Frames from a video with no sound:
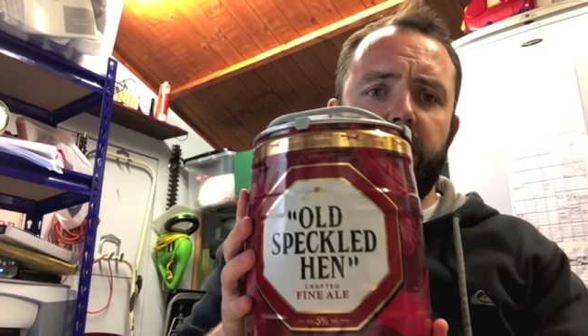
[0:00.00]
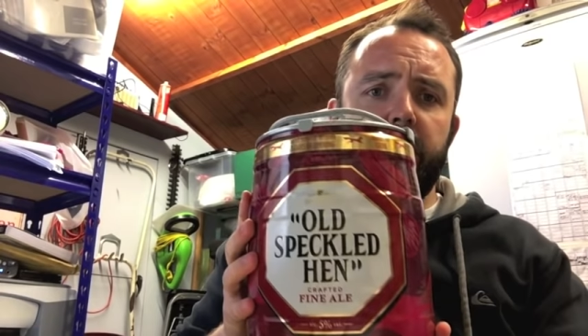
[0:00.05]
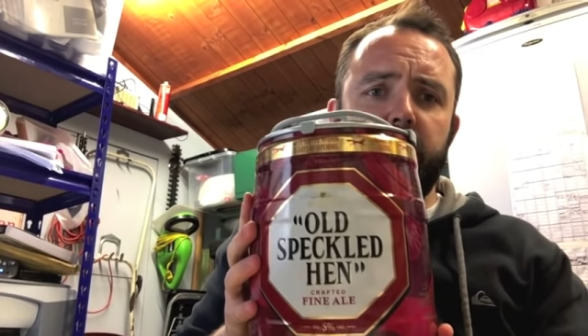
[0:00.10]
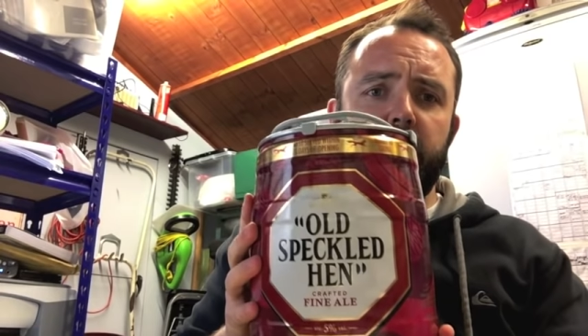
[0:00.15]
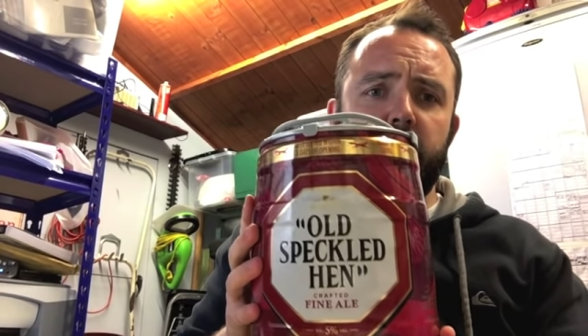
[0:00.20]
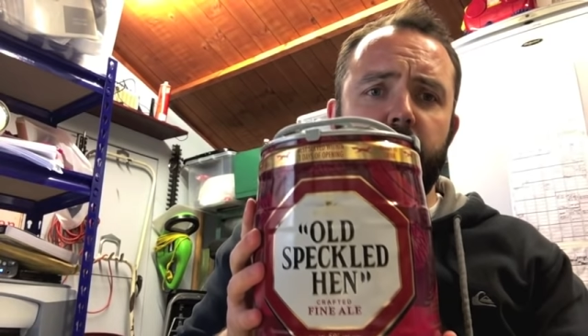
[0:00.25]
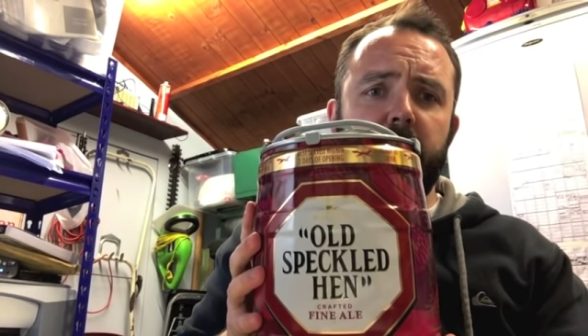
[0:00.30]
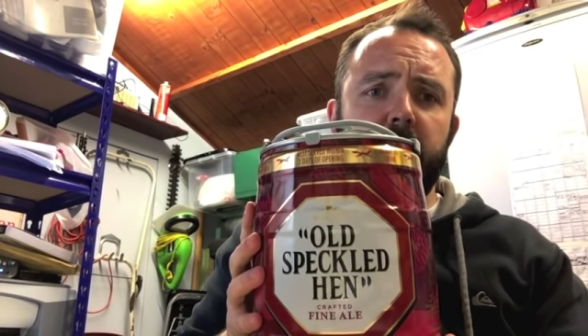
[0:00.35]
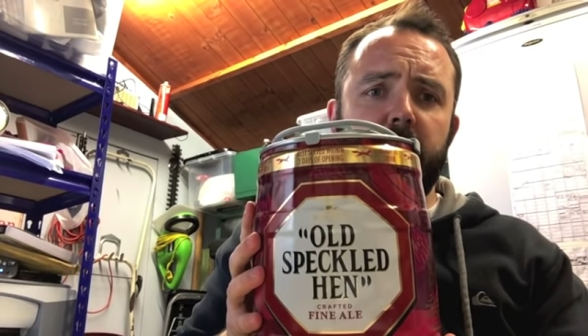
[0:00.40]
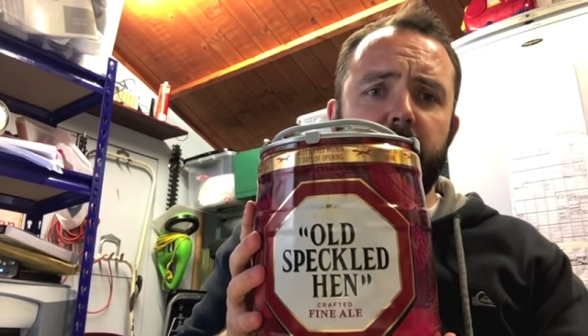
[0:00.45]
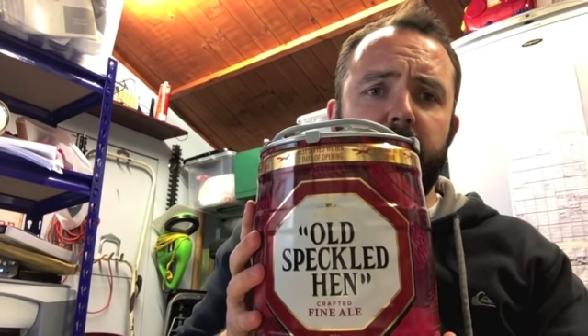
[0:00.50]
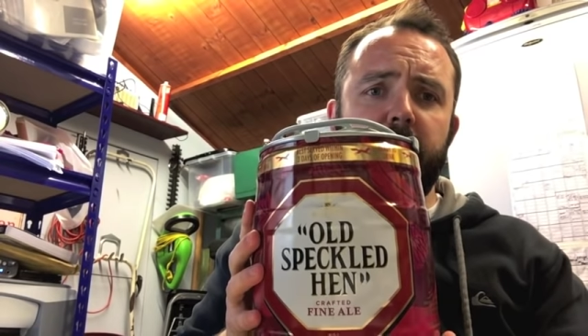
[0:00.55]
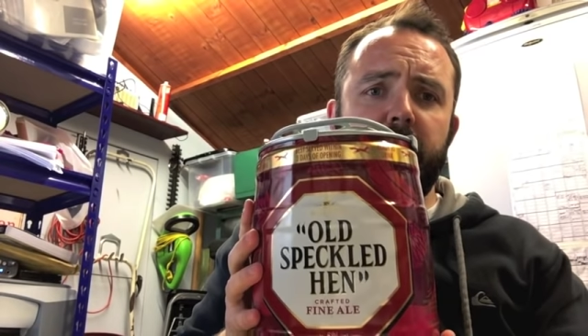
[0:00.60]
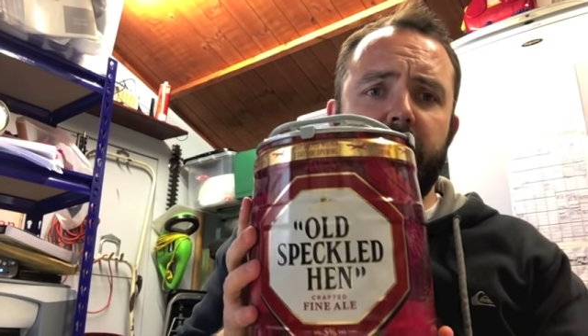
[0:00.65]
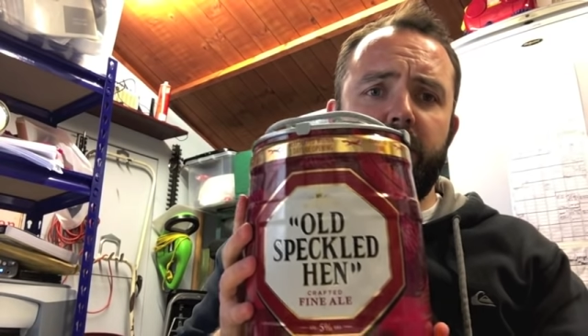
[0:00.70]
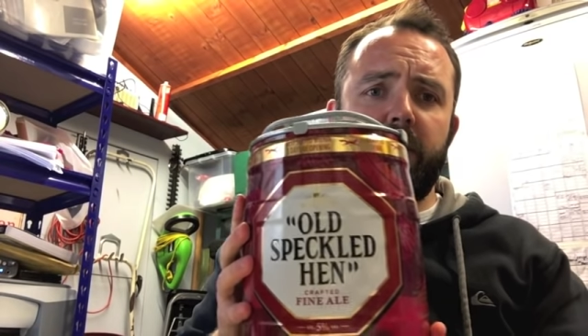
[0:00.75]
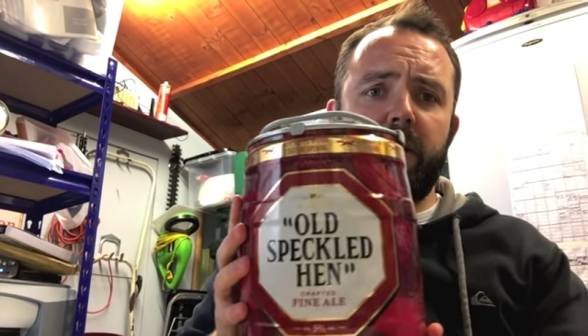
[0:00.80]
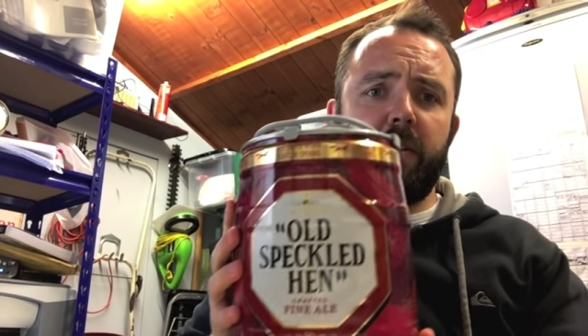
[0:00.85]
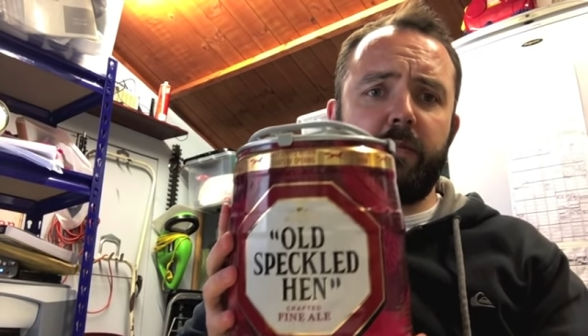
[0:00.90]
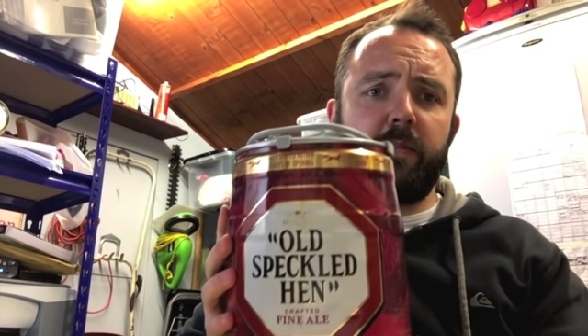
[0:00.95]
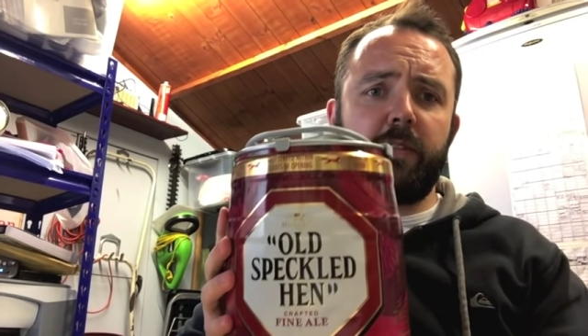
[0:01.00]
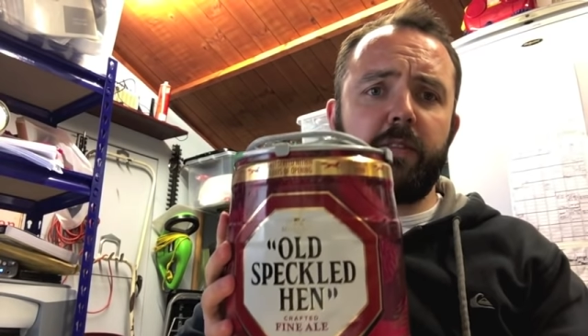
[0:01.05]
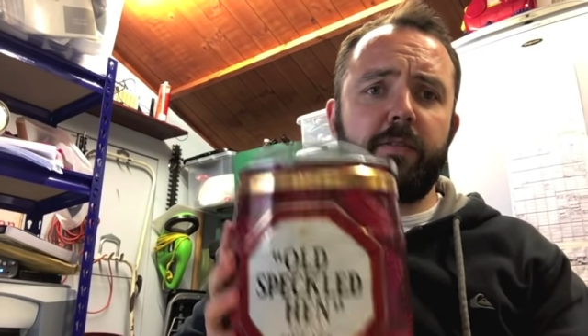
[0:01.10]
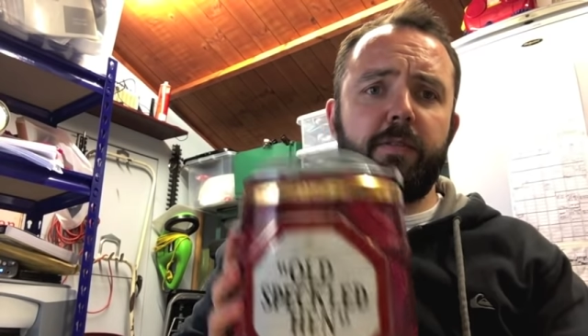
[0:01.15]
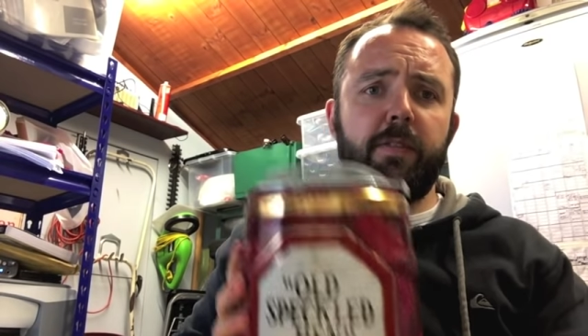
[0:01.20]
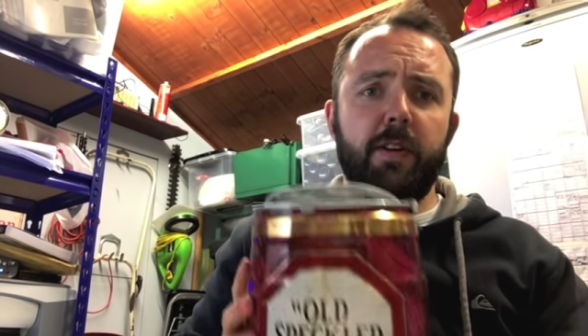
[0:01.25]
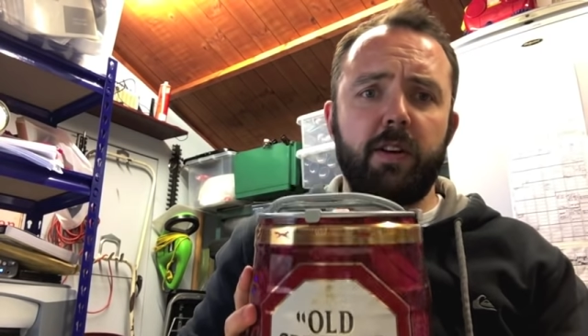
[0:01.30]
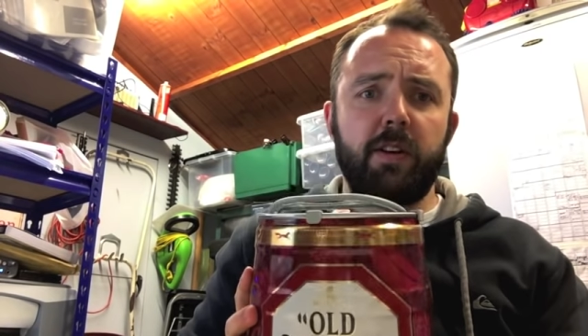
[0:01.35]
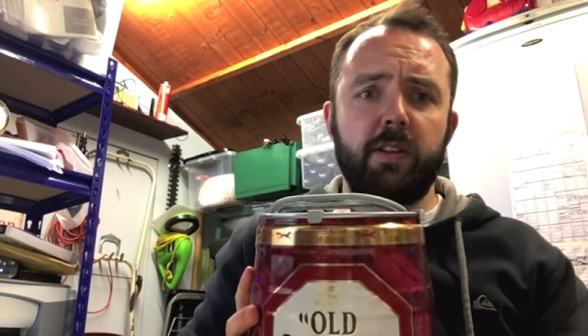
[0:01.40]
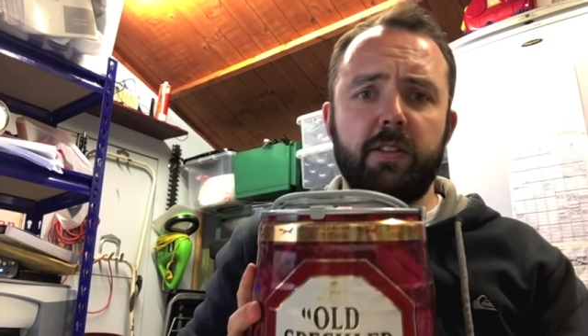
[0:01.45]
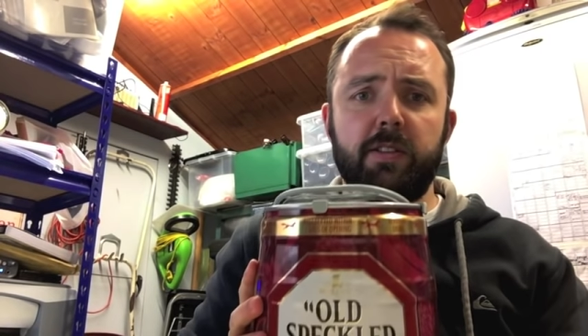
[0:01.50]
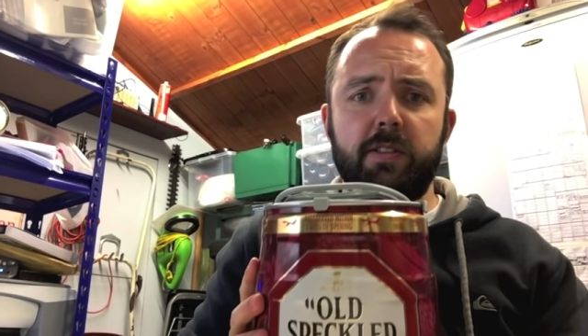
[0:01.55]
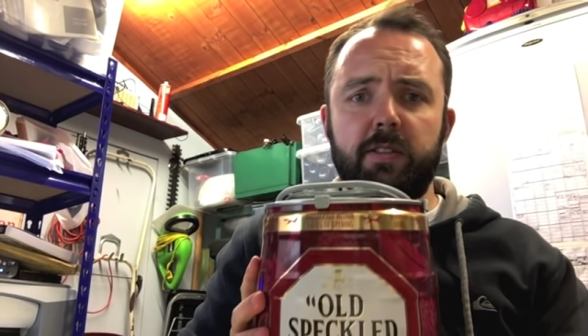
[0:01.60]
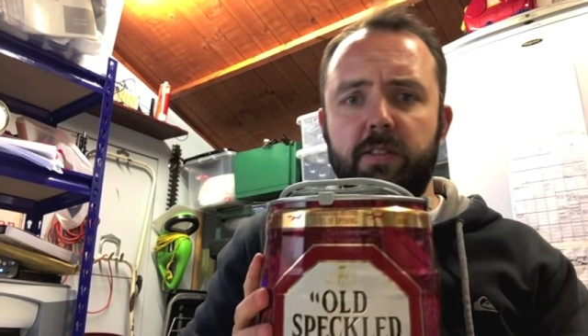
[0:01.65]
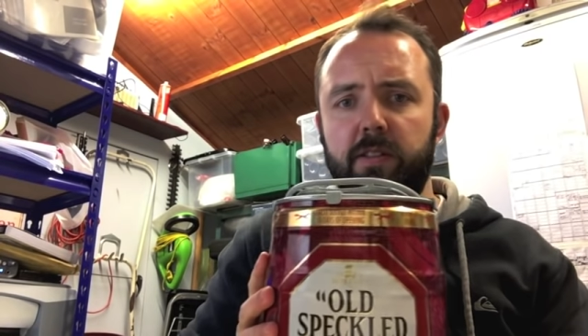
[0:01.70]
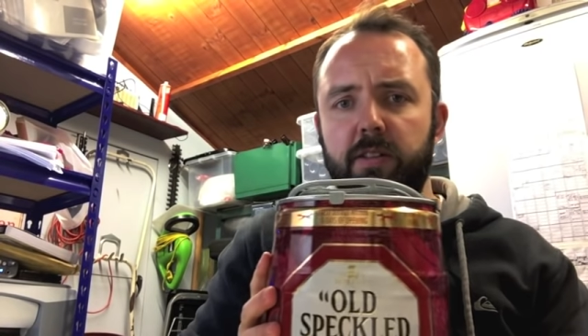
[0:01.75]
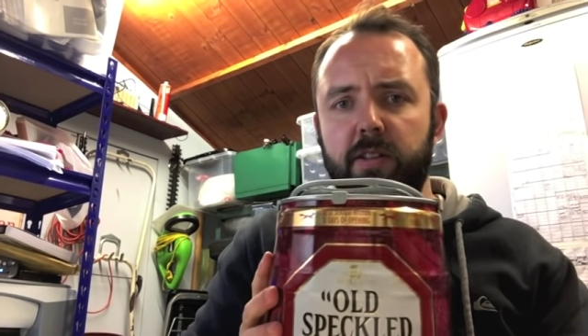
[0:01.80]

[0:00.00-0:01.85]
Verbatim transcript: have to drink the beer out of it first.